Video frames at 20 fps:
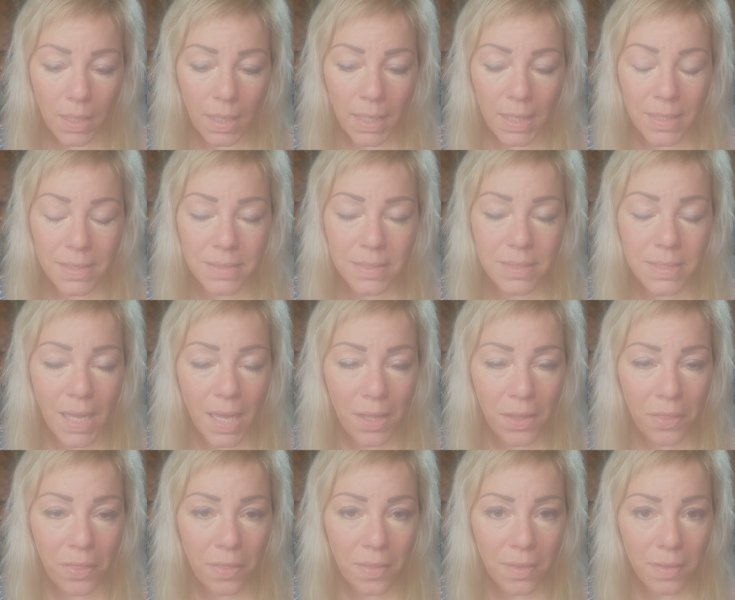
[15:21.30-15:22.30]
His
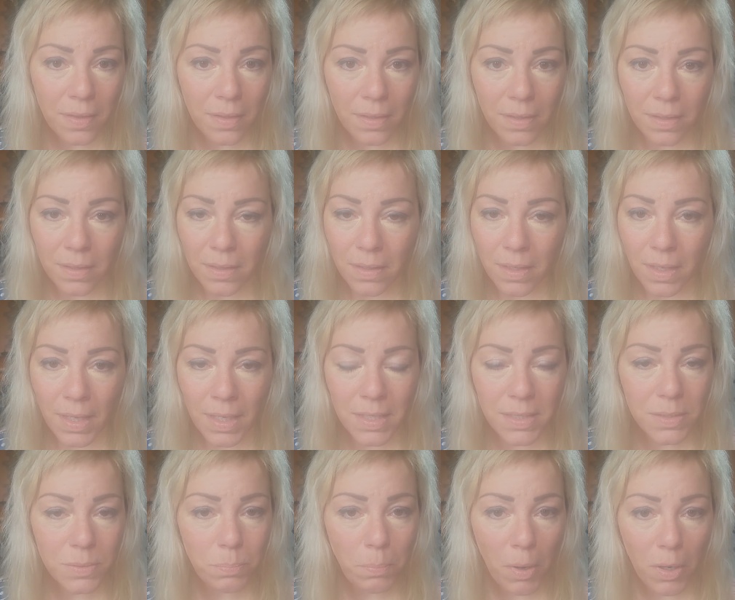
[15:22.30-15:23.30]
death,
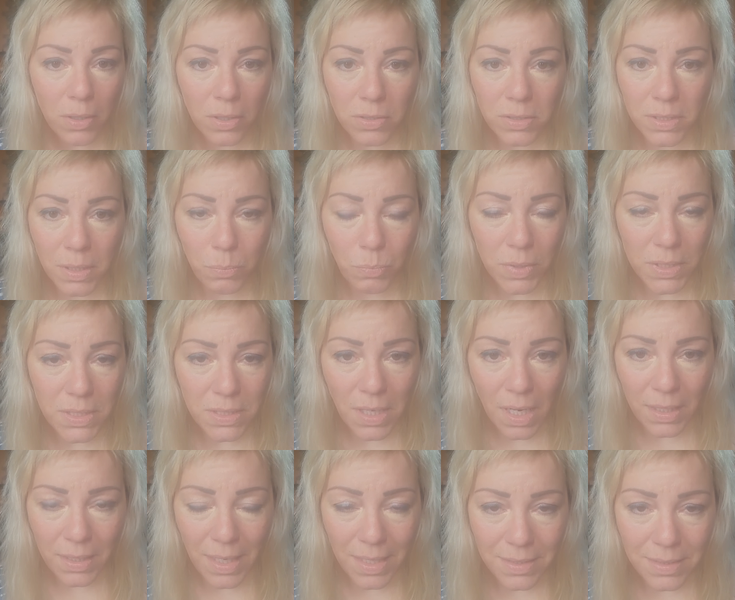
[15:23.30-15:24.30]
his martyrdom was
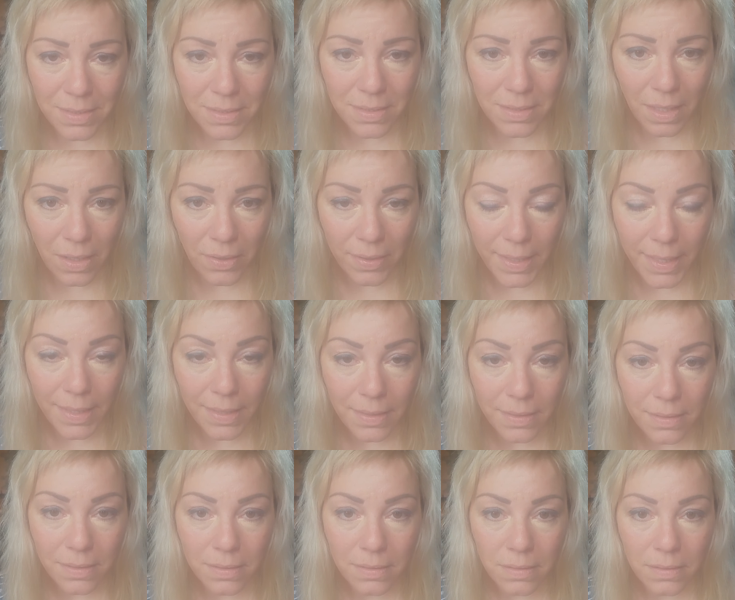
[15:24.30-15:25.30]
not necessary.
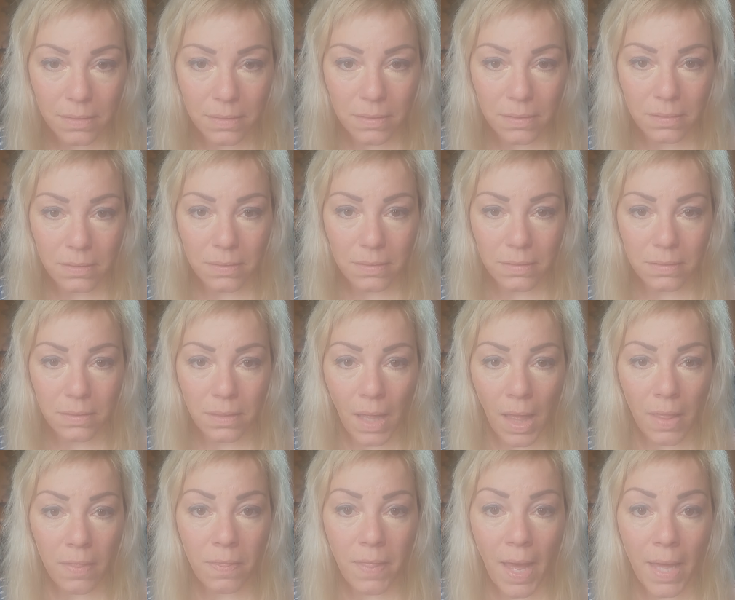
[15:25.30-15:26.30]

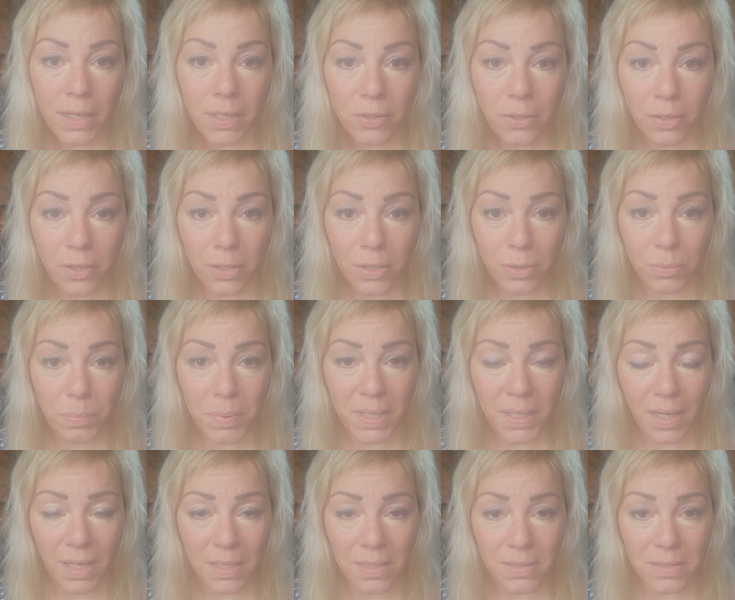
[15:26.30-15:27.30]
That occurred
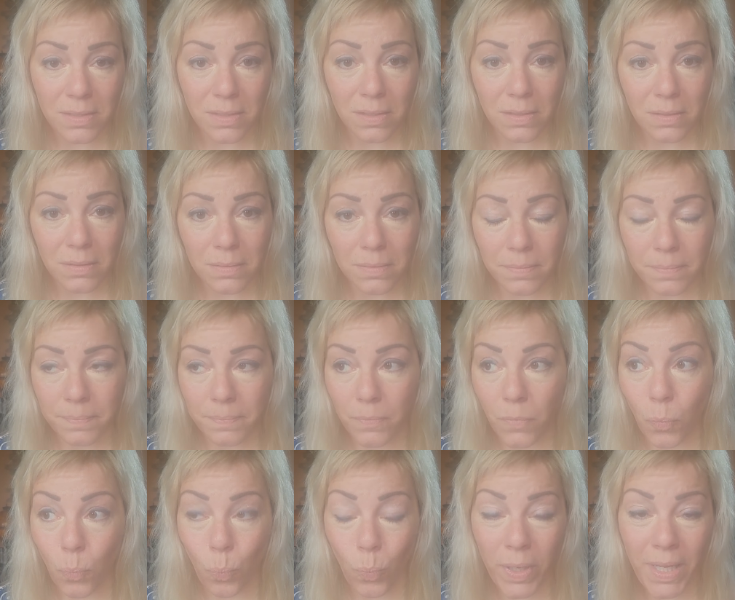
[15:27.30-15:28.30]
because
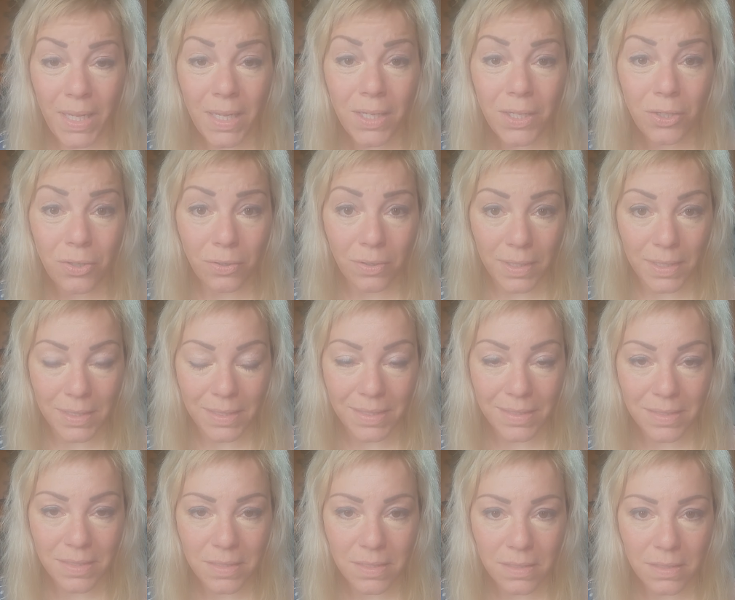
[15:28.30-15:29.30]
we
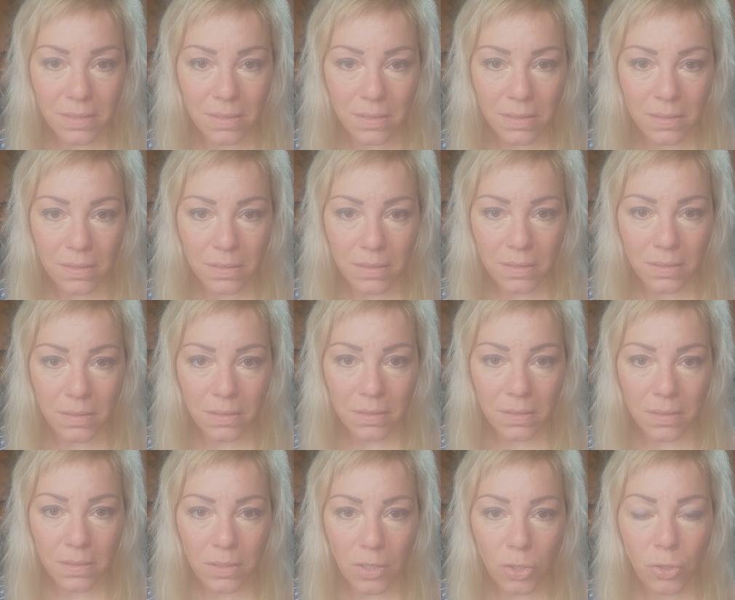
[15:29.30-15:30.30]
couldn't
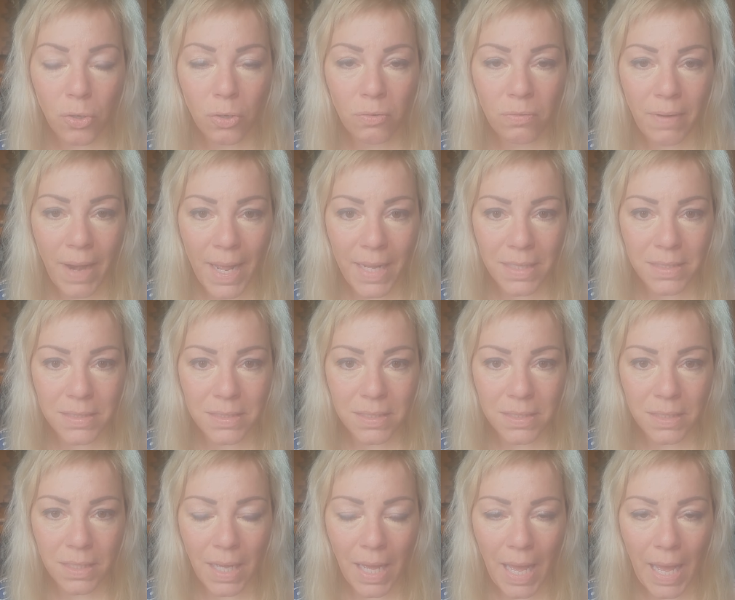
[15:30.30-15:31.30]
correct
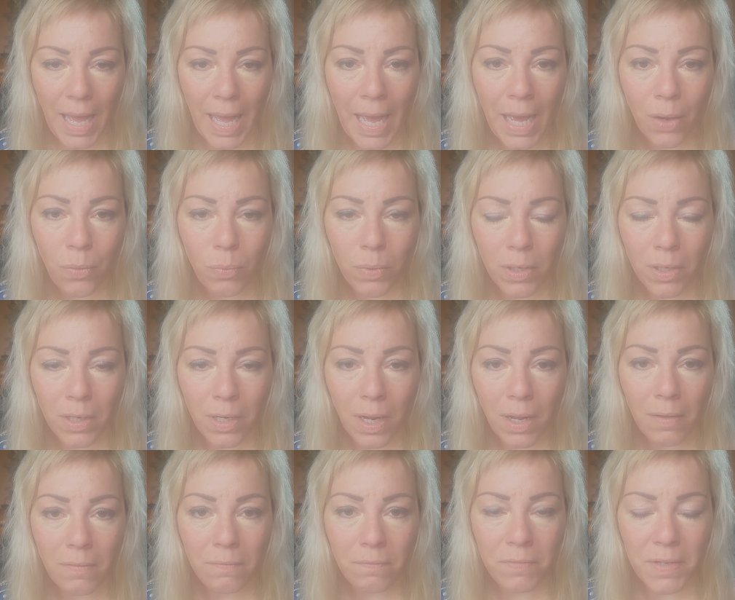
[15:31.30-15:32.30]
our
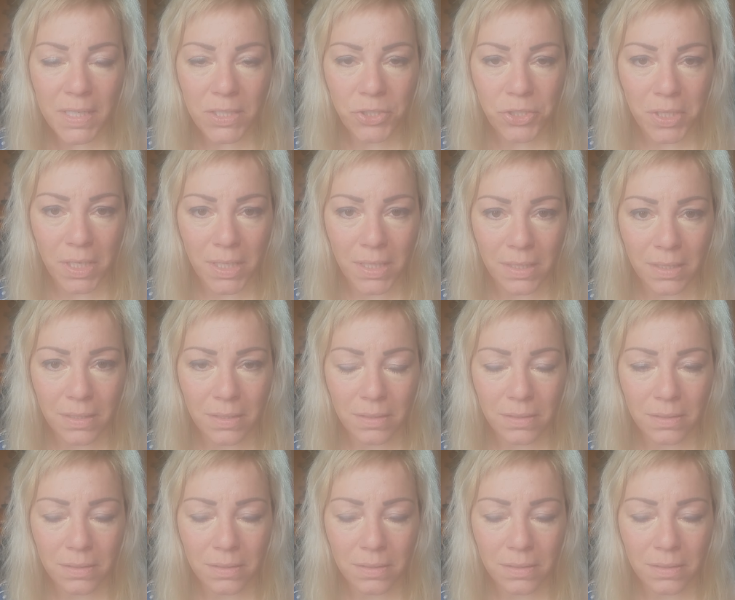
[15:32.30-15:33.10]
vision.